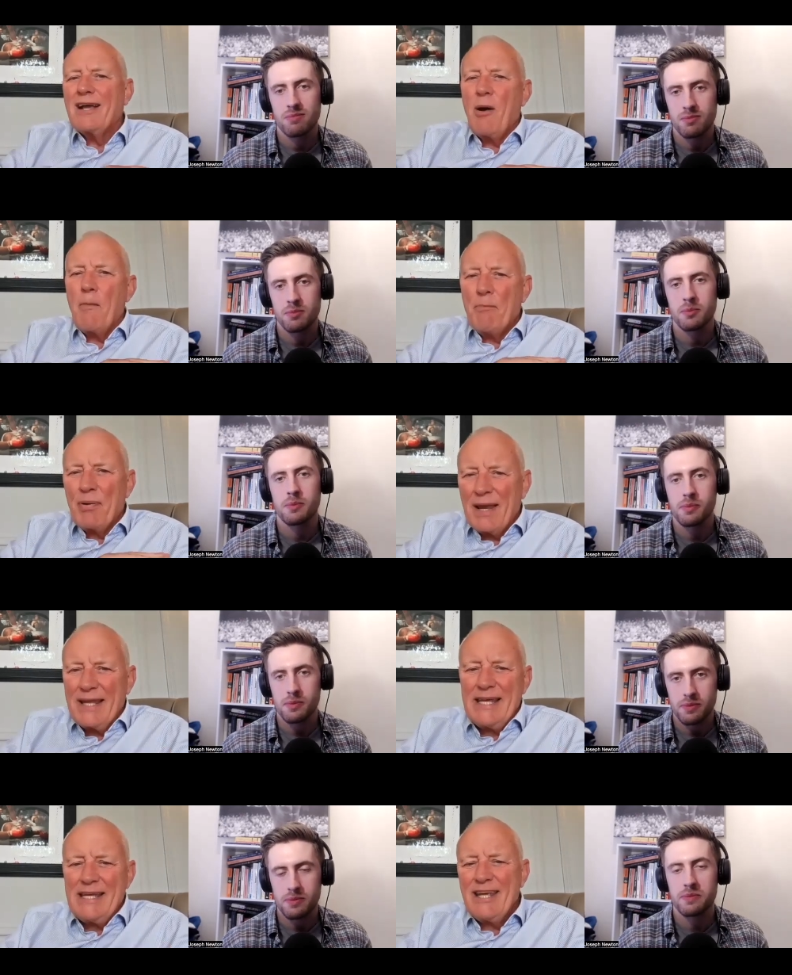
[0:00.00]

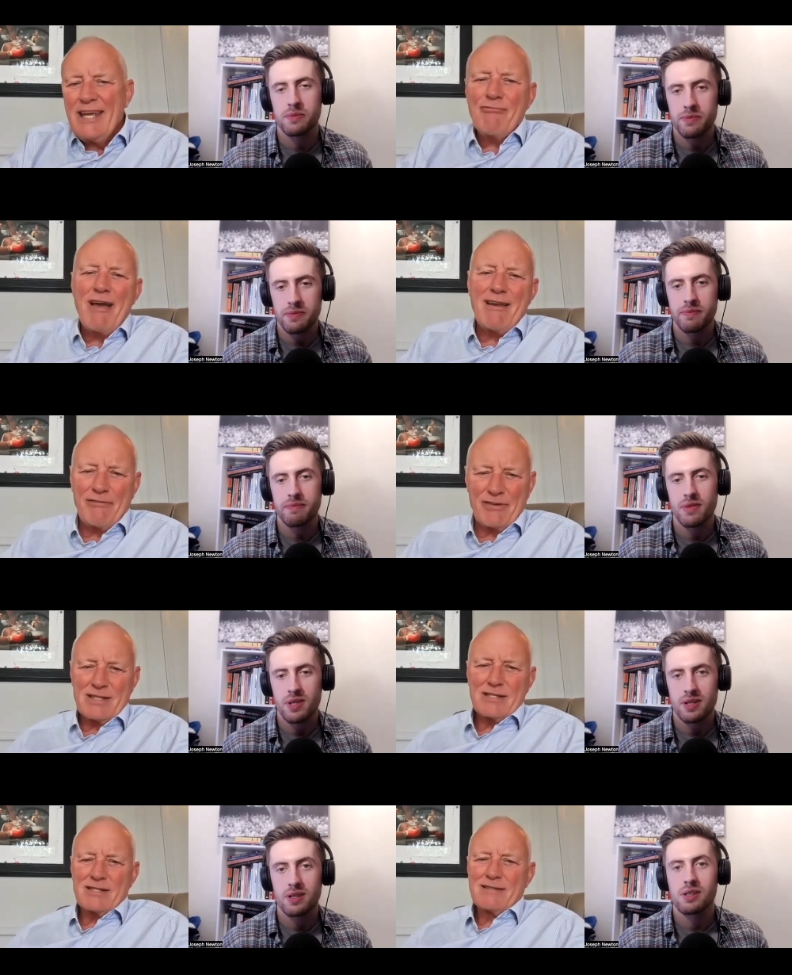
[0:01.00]
Speaker 1: complete
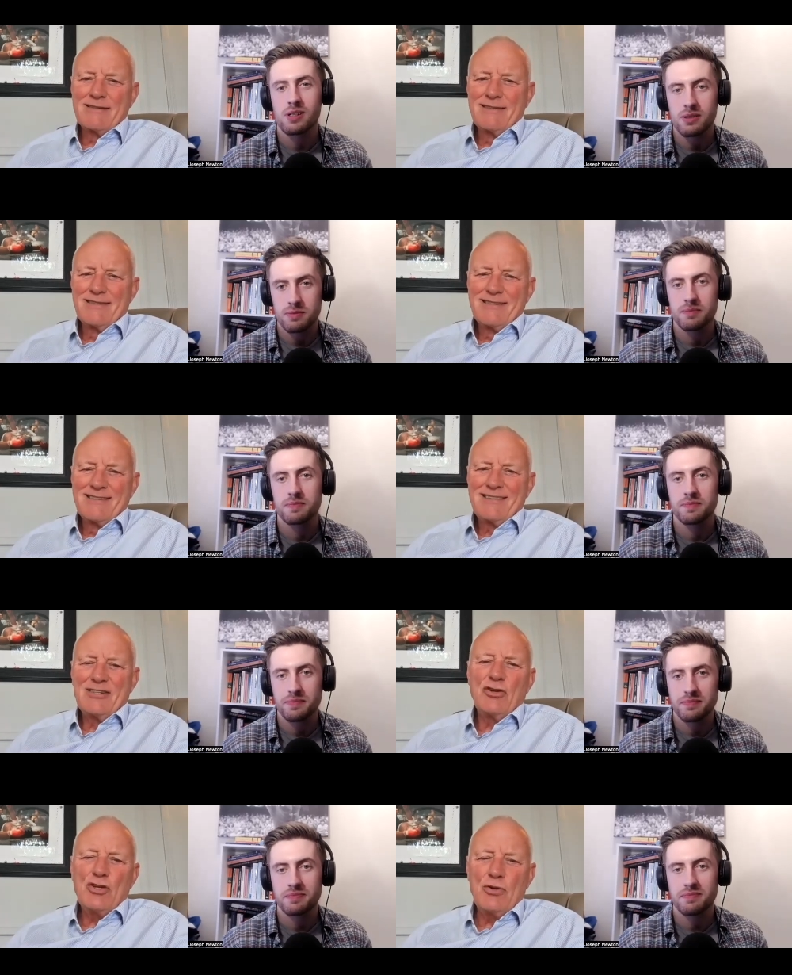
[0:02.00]
irrelevance.
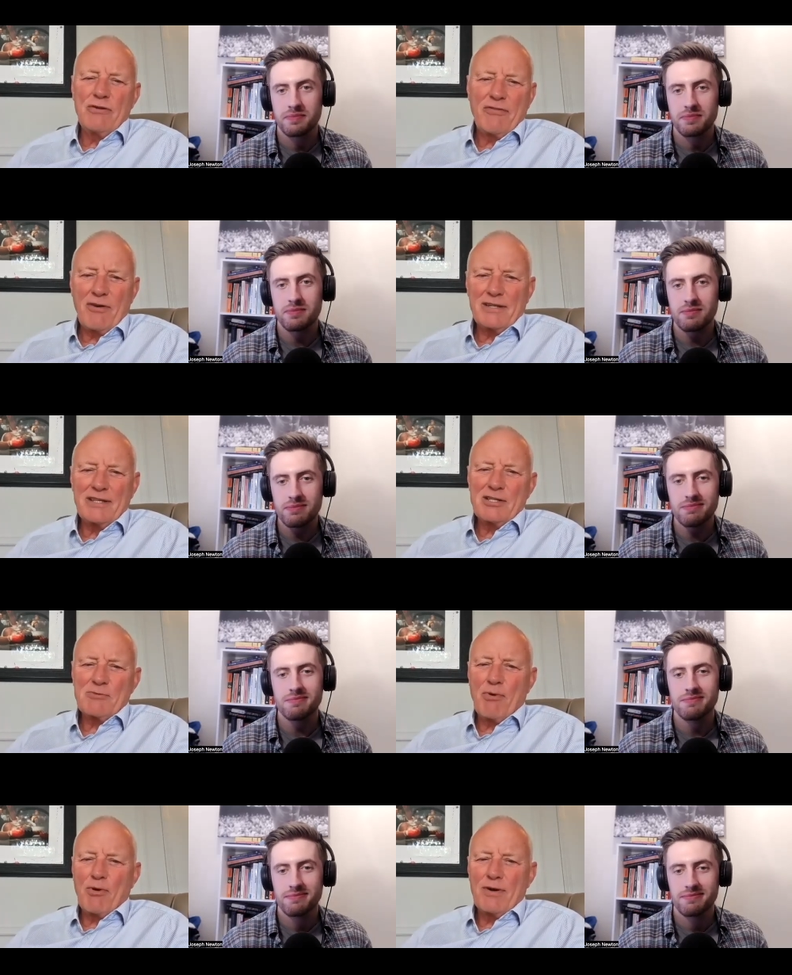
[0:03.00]
You're unified in
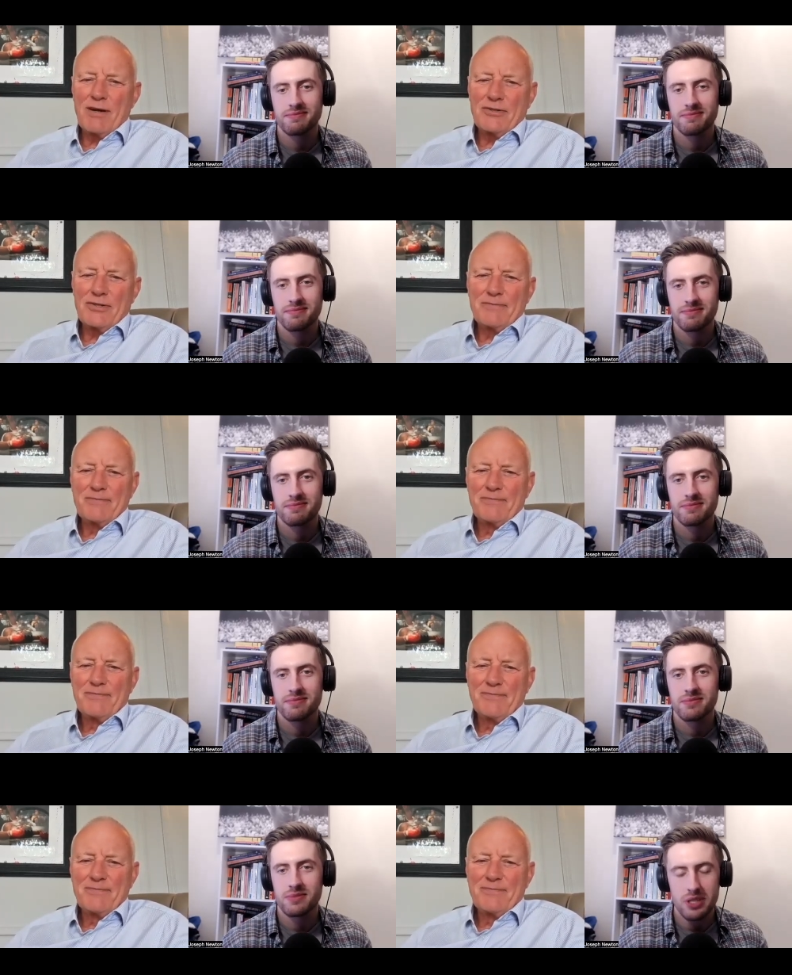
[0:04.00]
sport, aren't you?
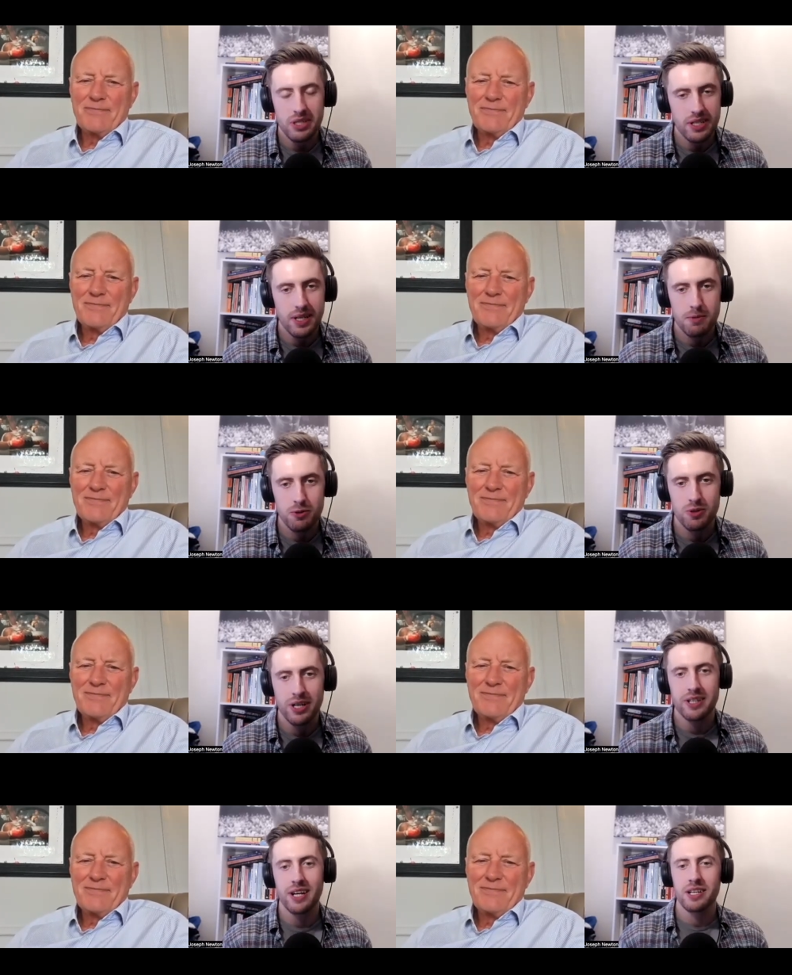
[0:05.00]
Yeah, absolutely.
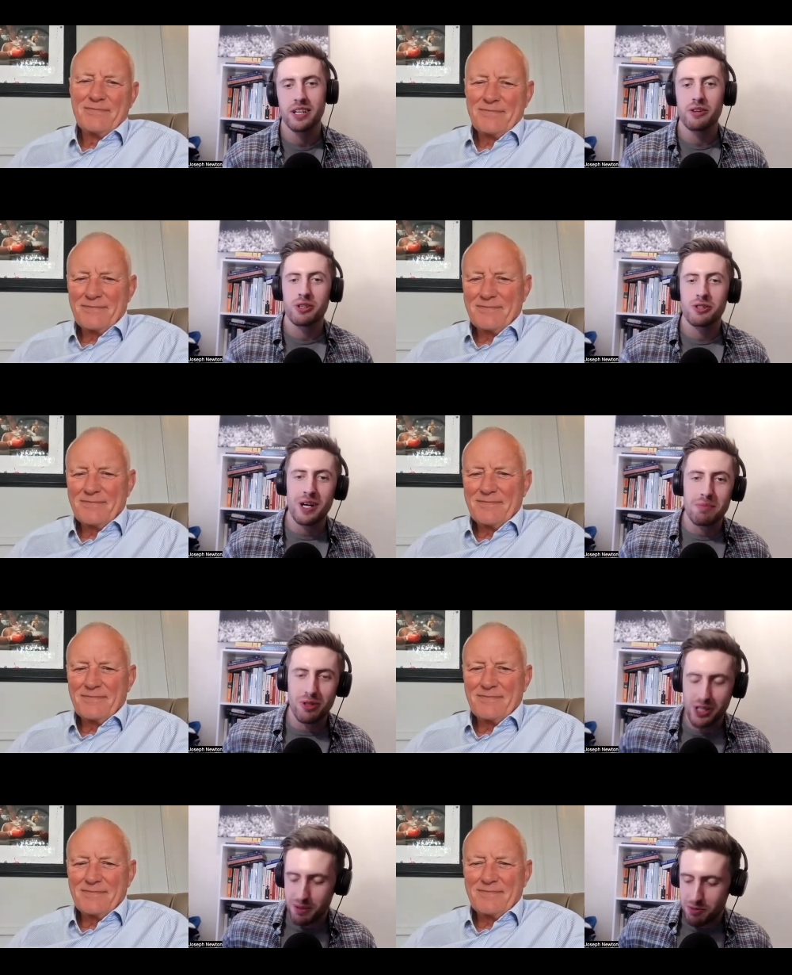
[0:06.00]
Speaker 2: And, and another example
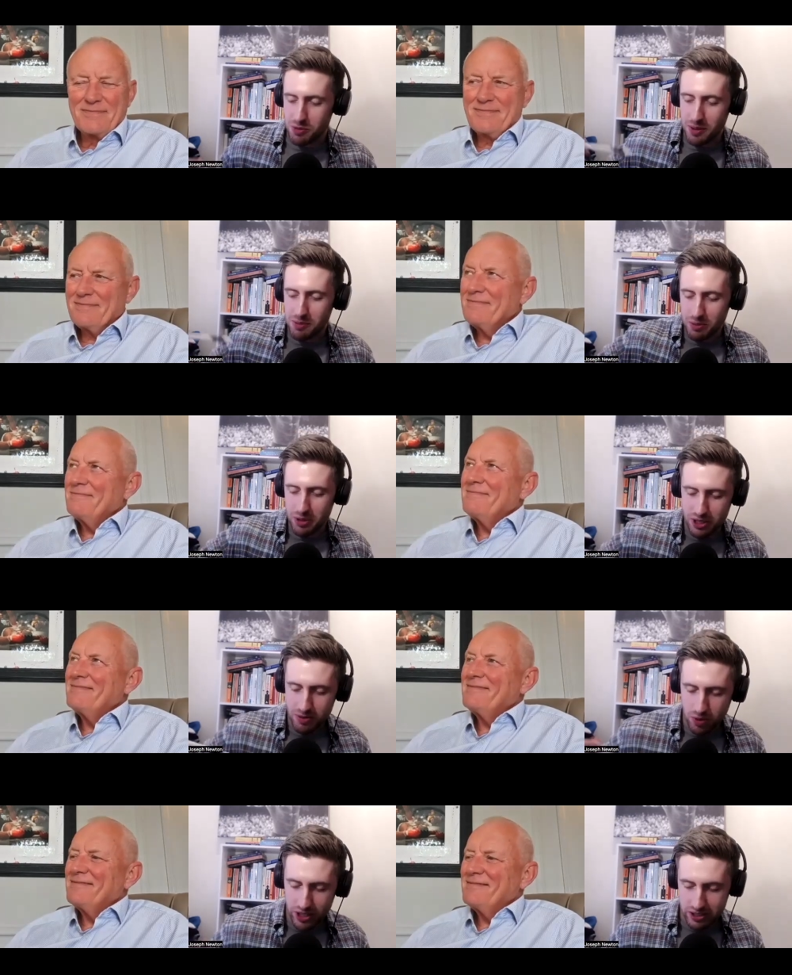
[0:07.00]
that comes to my mind when
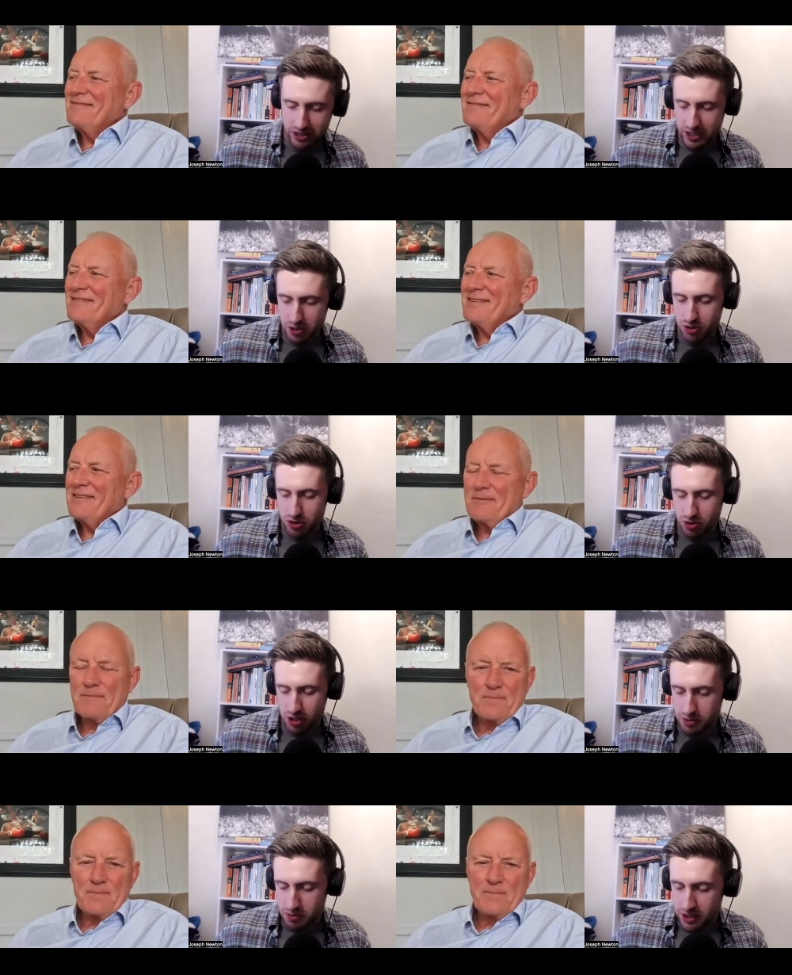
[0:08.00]
when uh, you
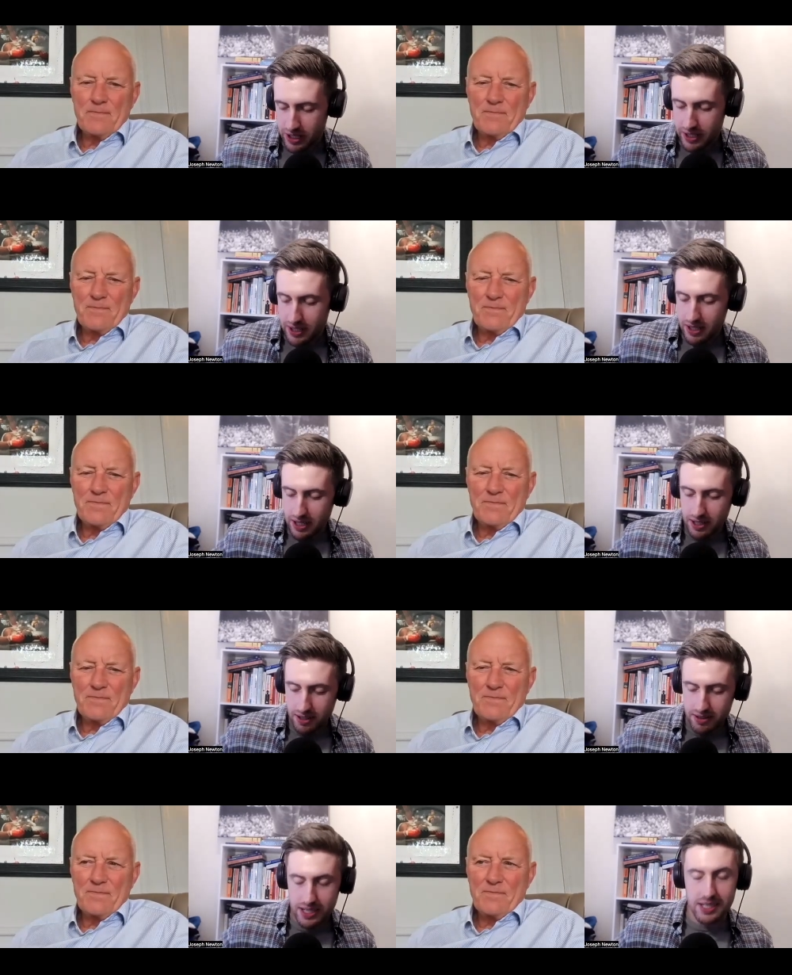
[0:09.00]
described
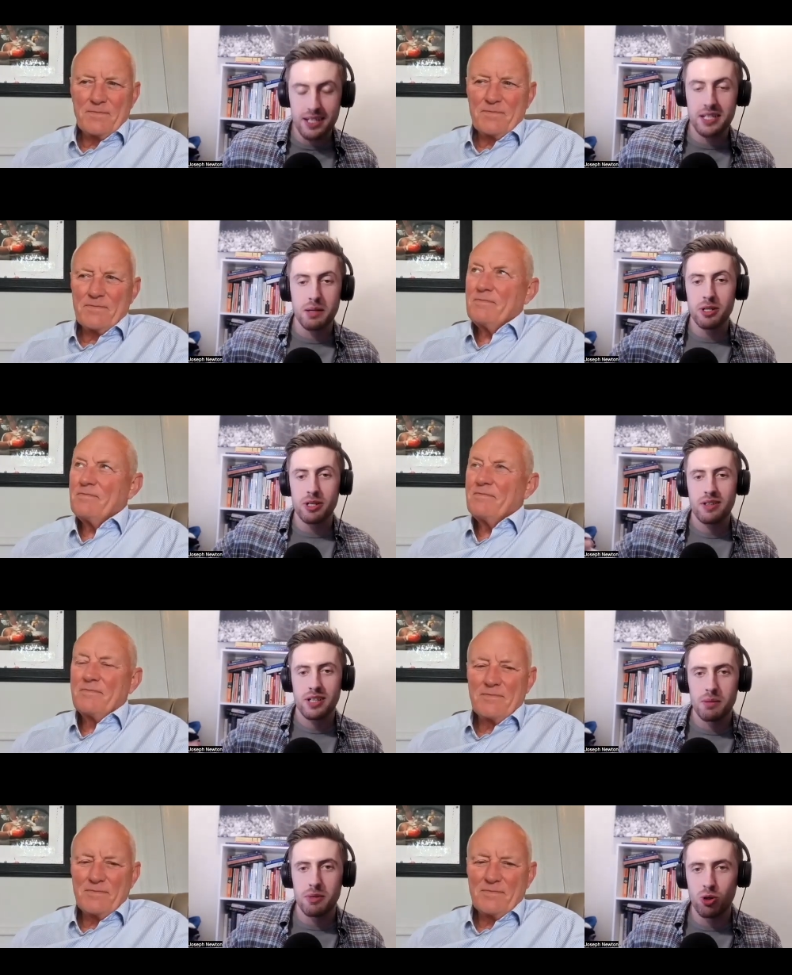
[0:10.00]
uh, that guy coming
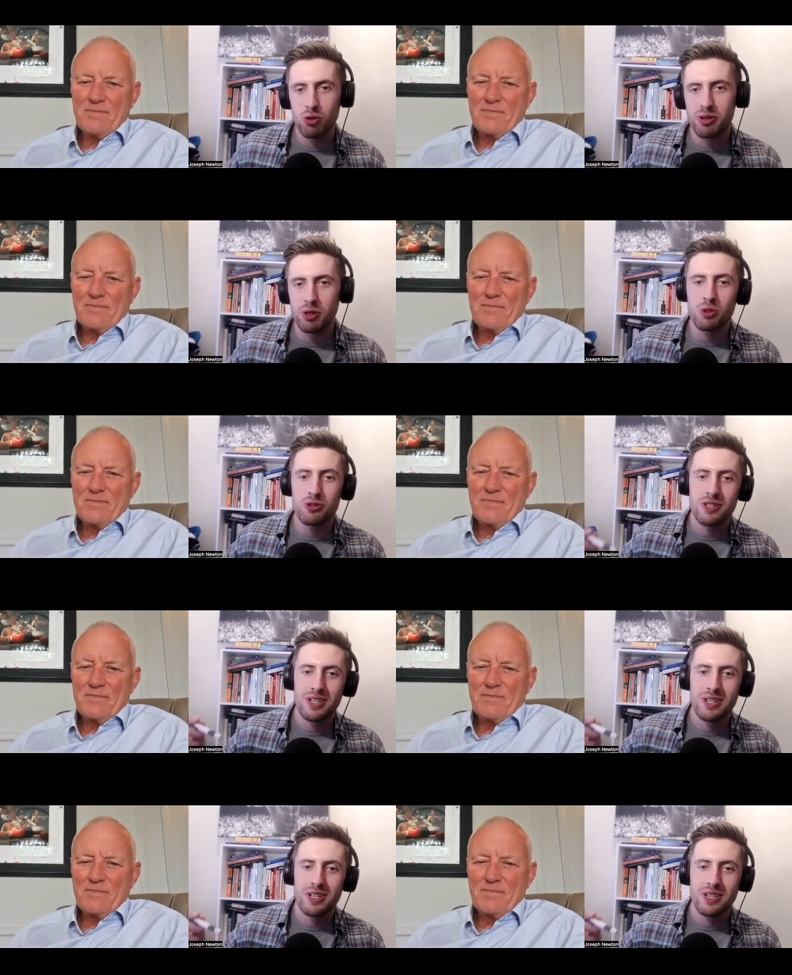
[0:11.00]
coming over was